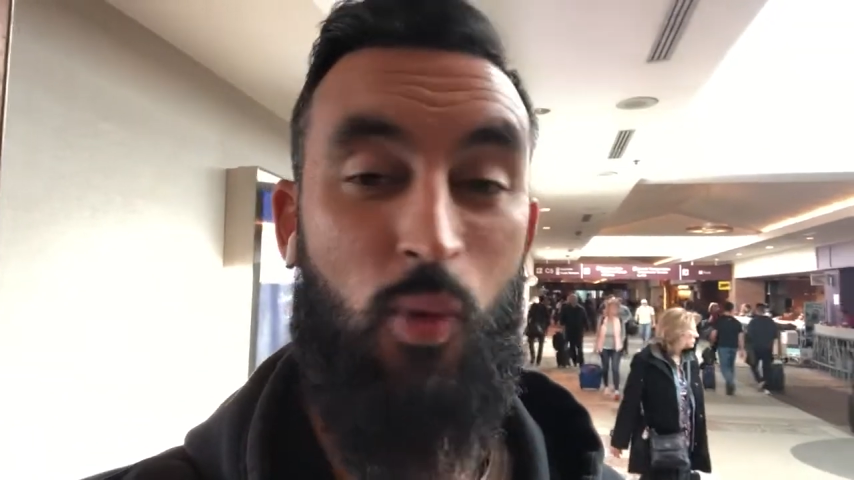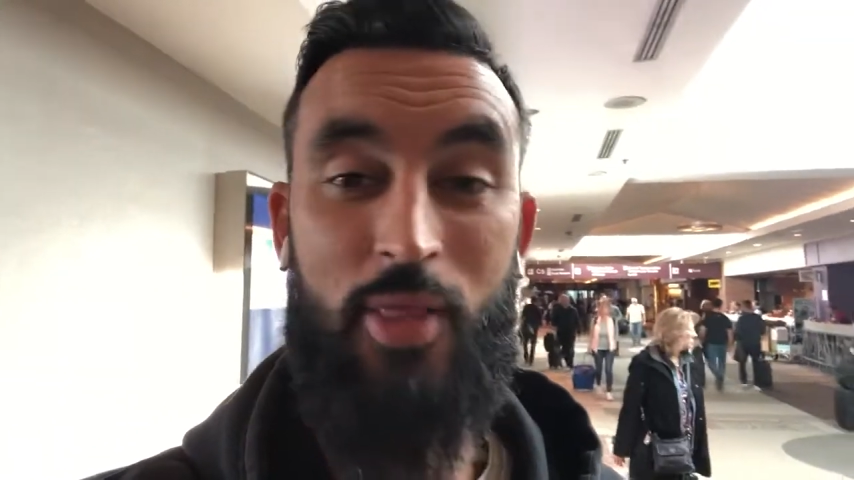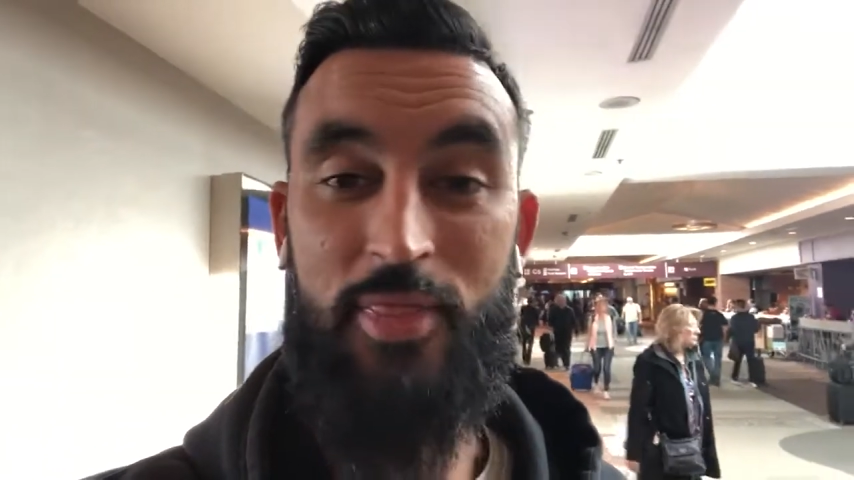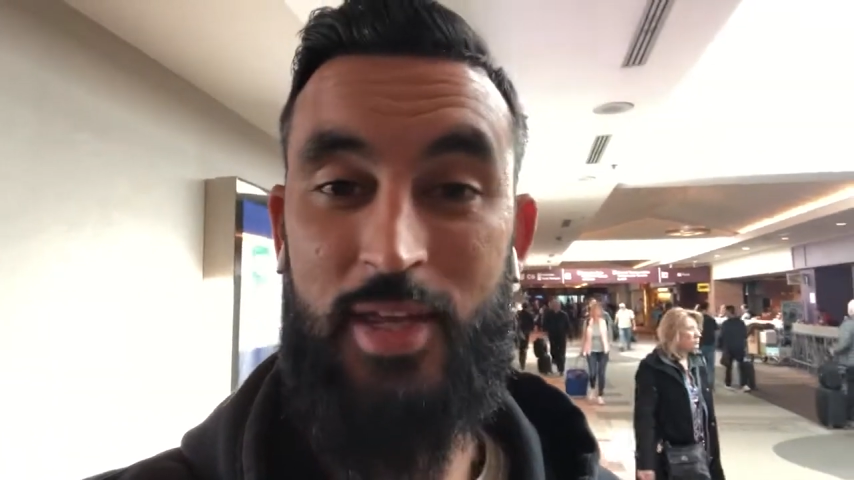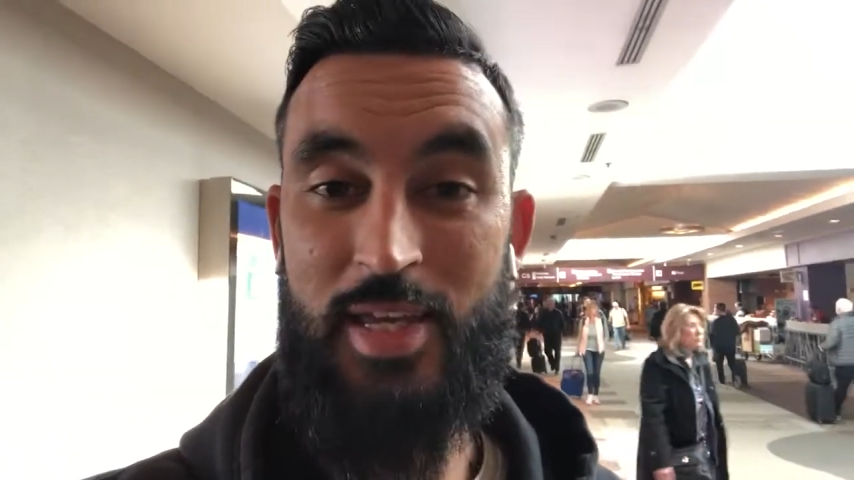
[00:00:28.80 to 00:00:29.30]

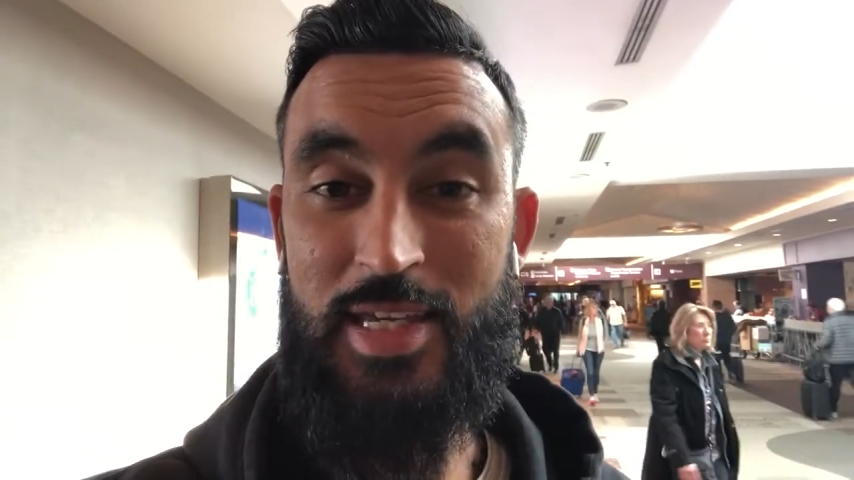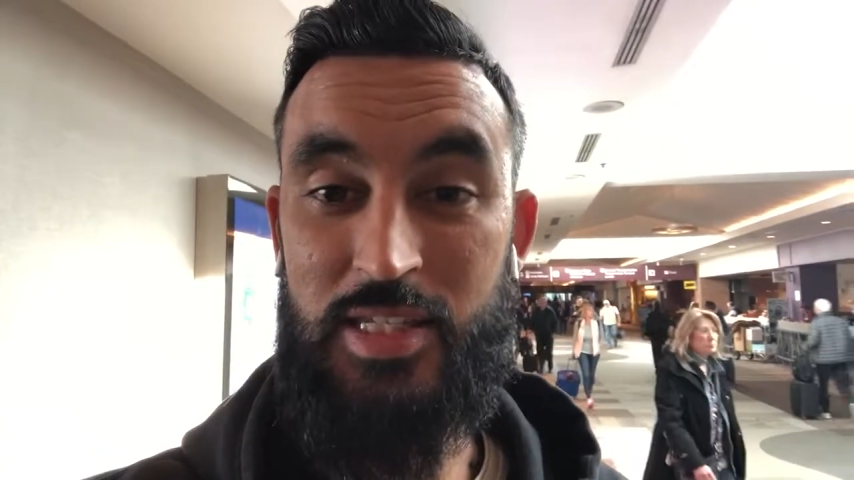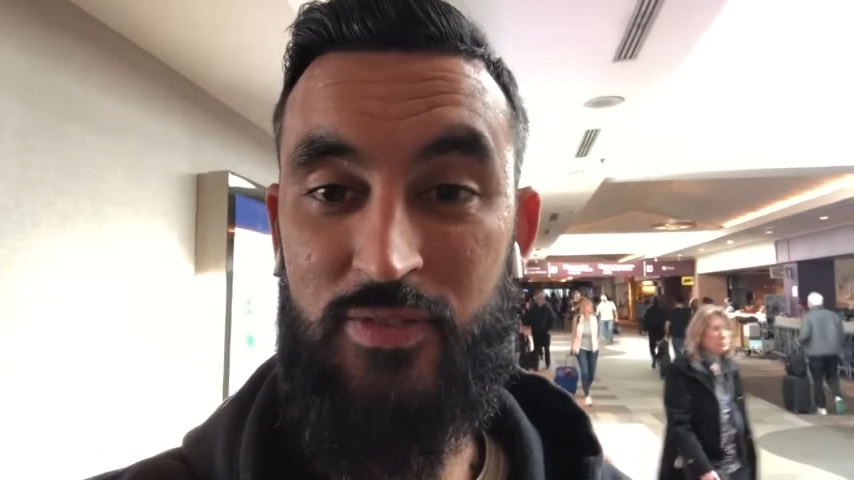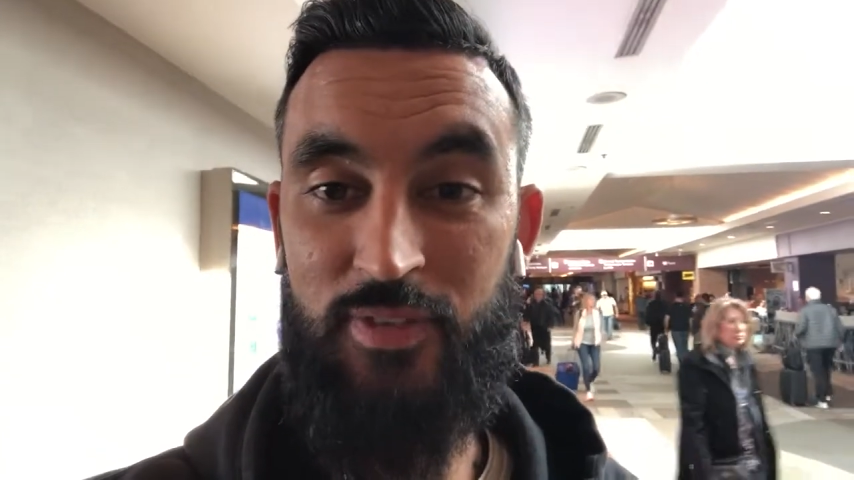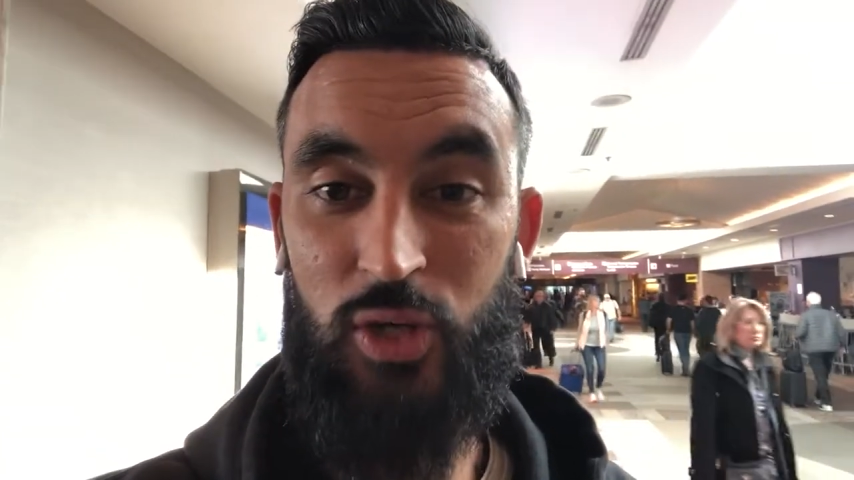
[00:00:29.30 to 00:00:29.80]
One that
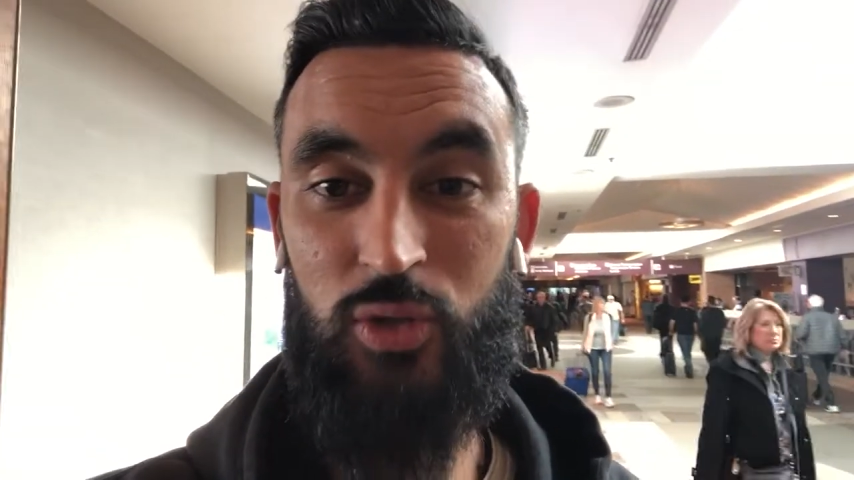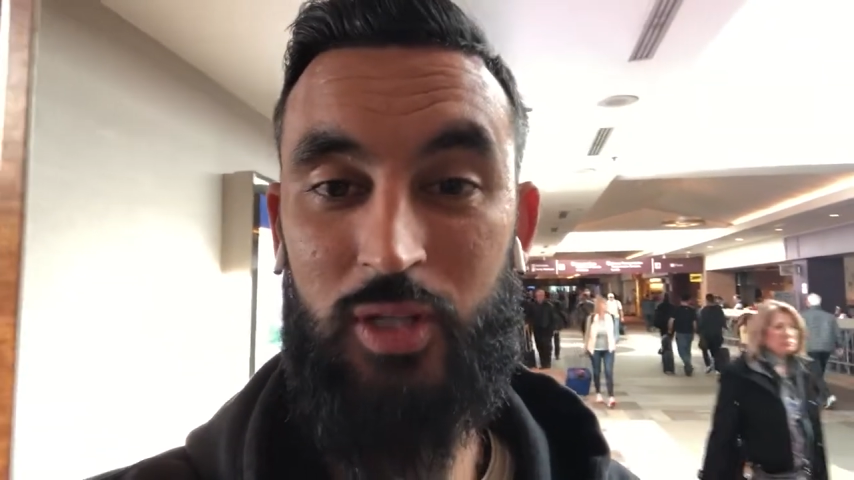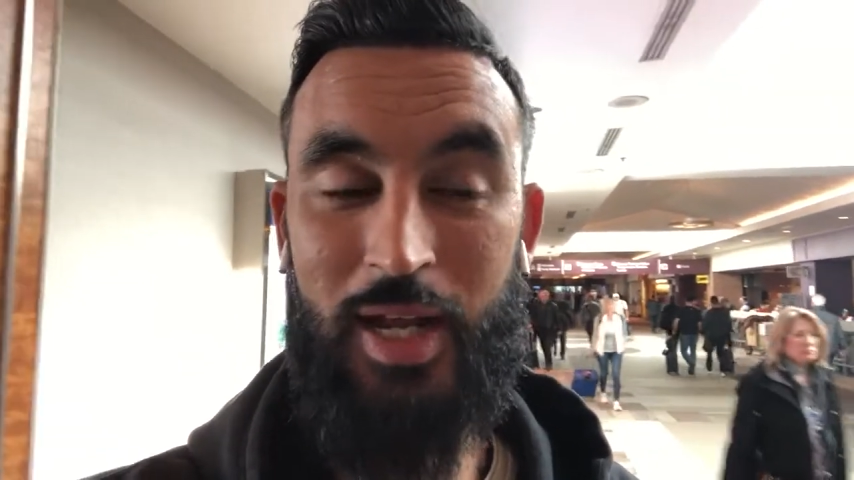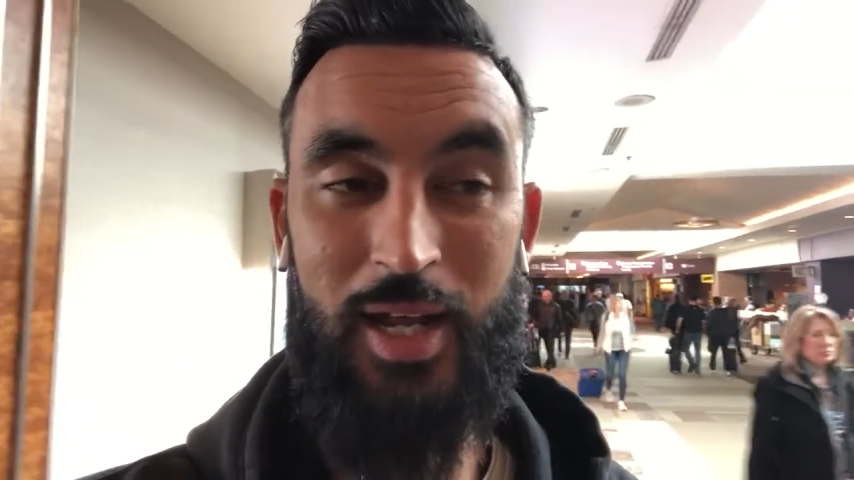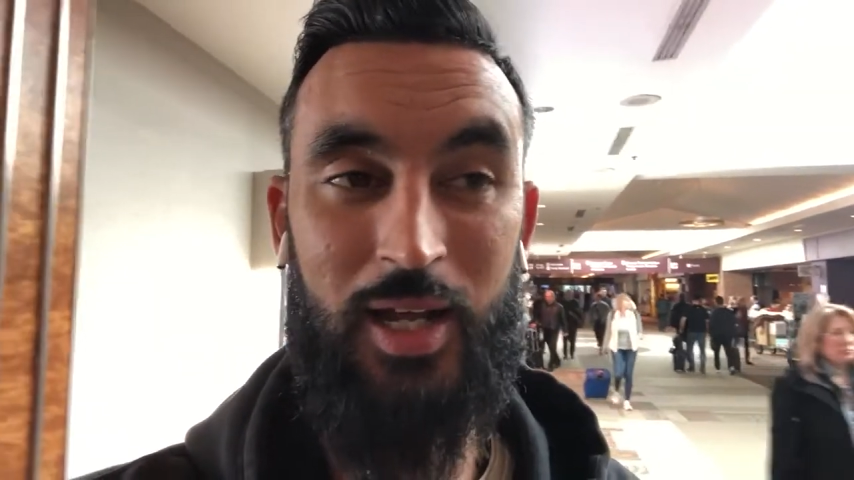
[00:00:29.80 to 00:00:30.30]
he's felt
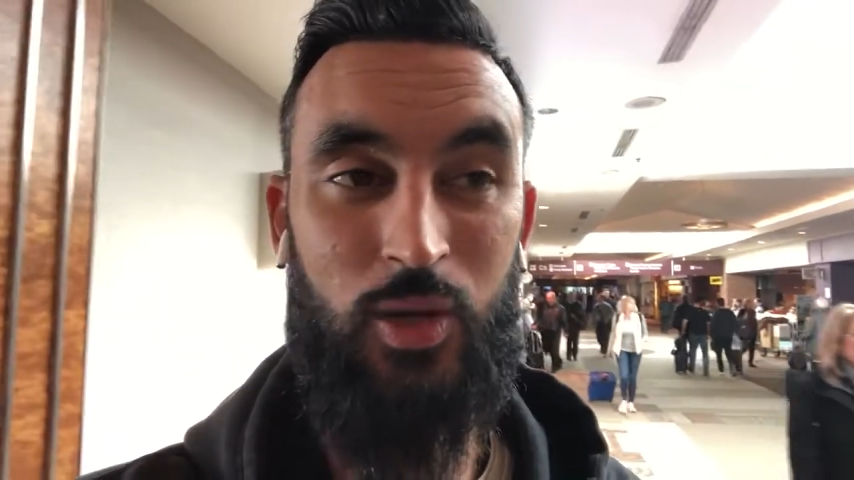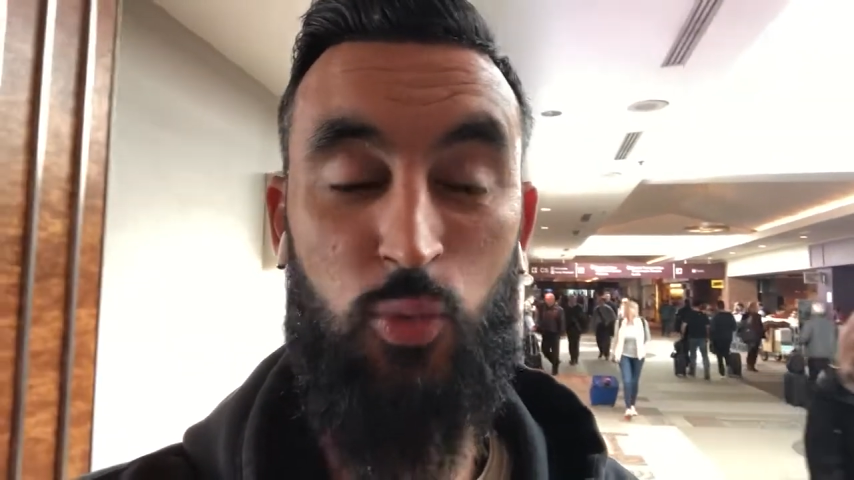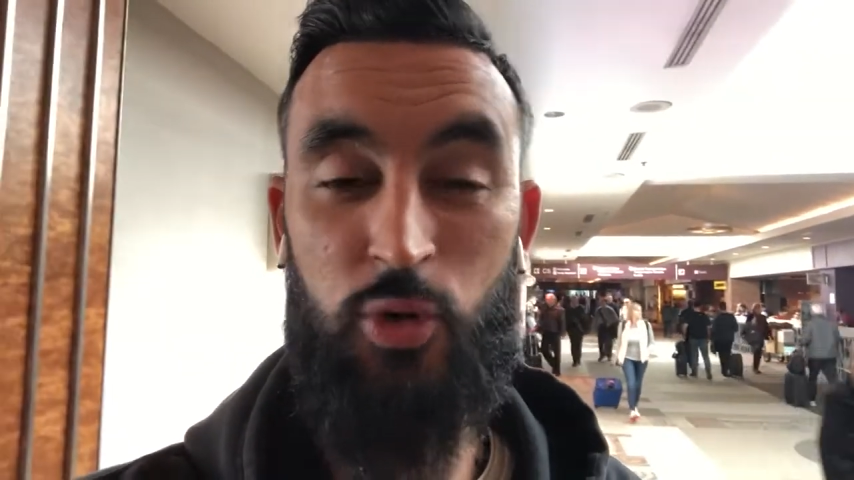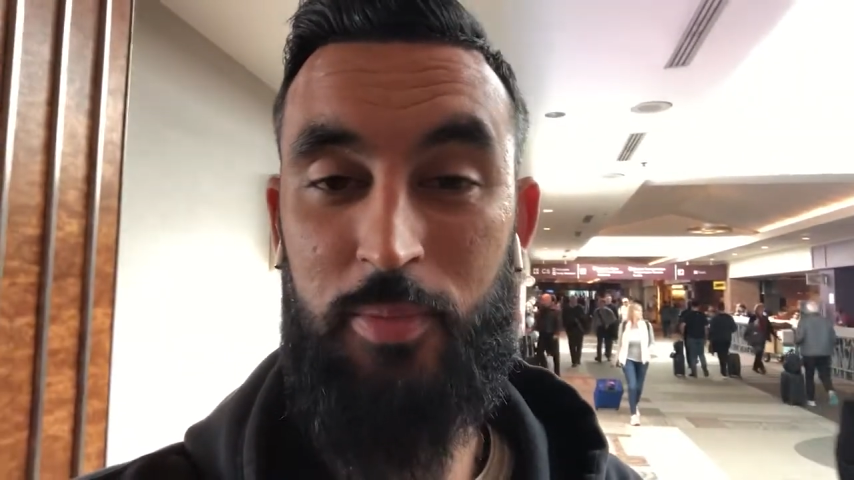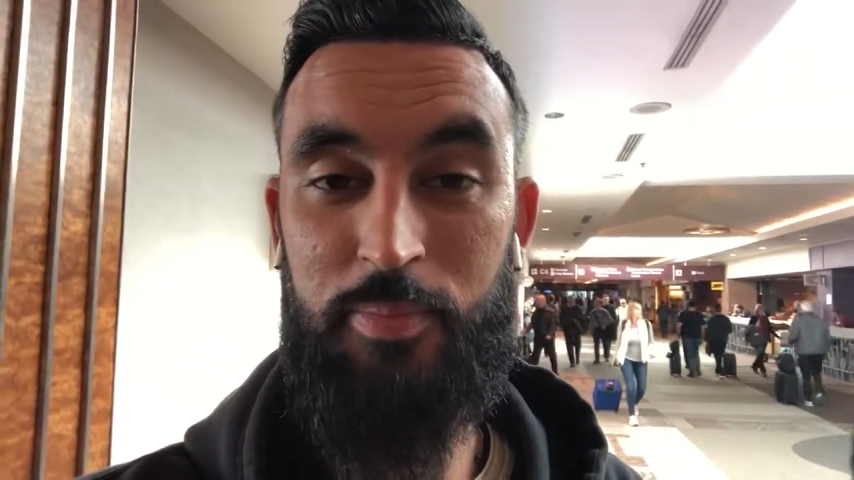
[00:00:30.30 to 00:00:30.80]

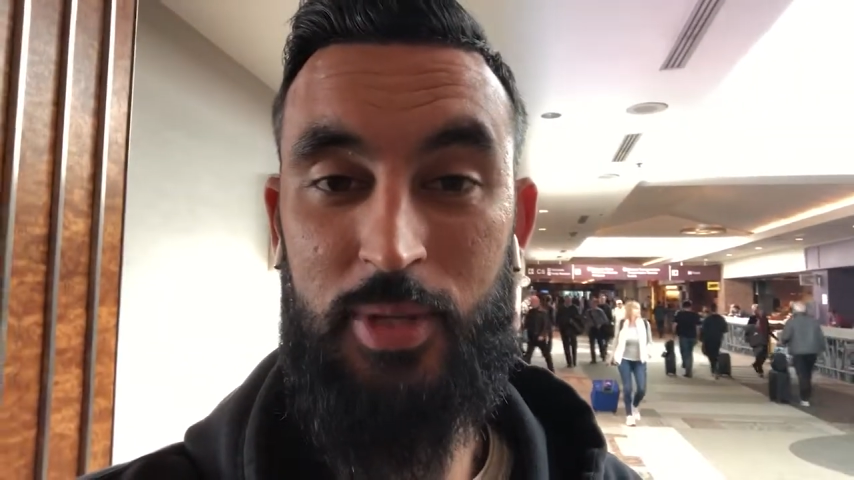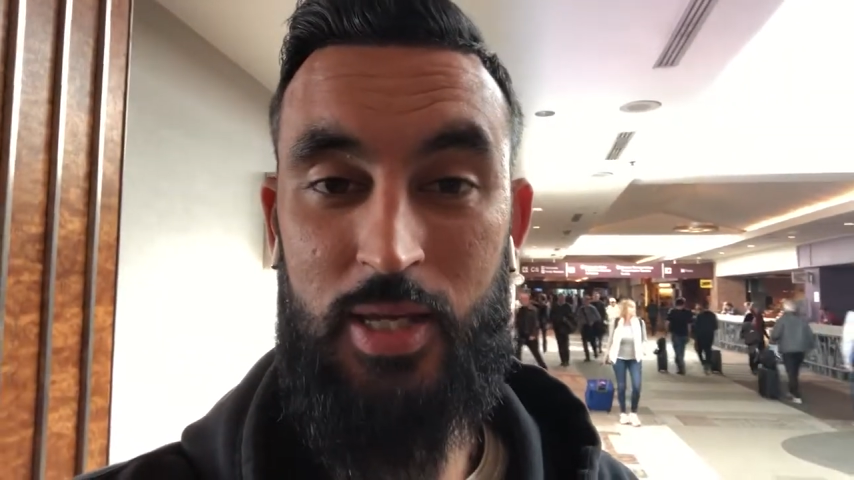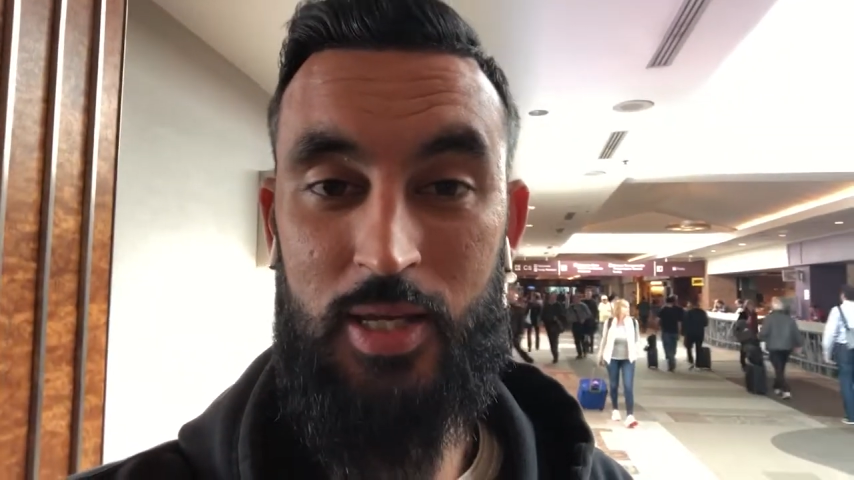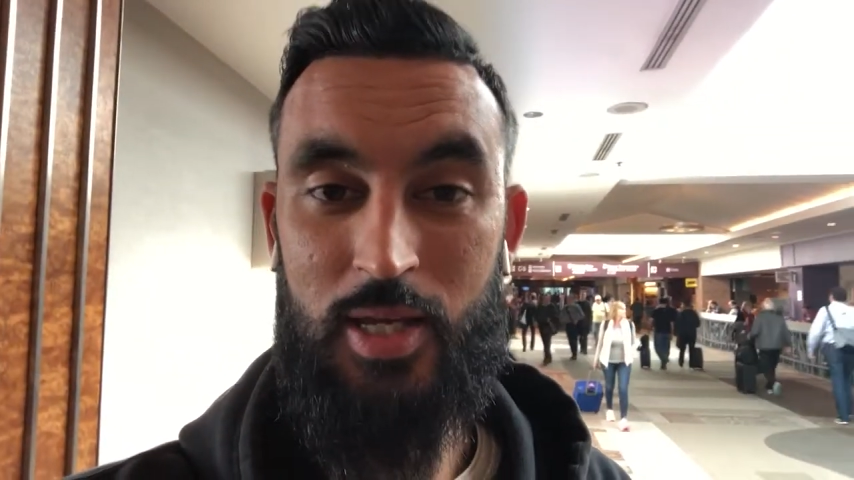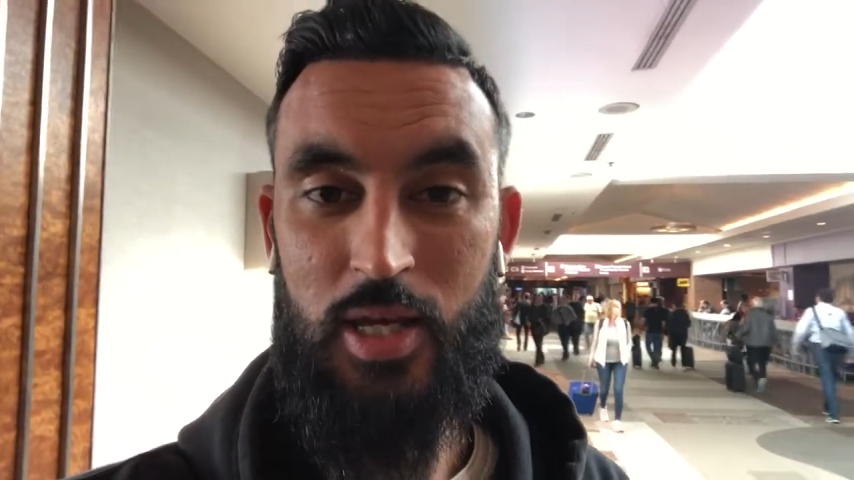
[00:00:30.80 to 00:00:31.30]
wouldn't be,